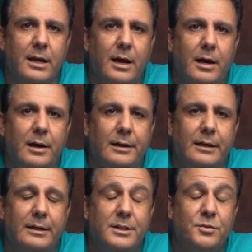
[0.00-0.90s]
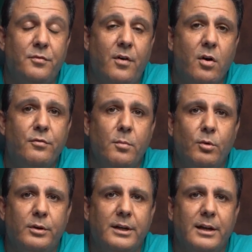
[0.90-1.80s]
It is far from
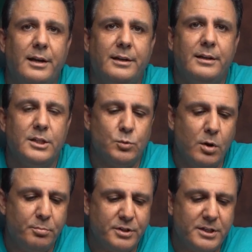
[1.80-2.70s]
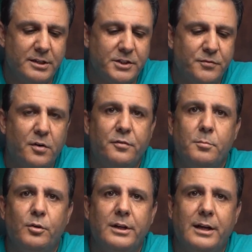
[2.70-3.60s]
looking like it is 1%. It's far
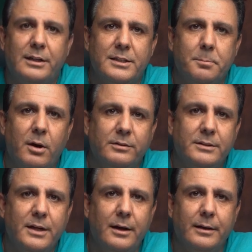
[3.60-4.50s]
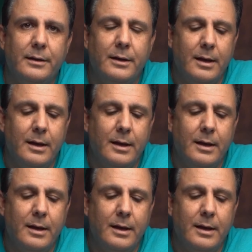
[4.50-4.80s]
from looking like it's about to die.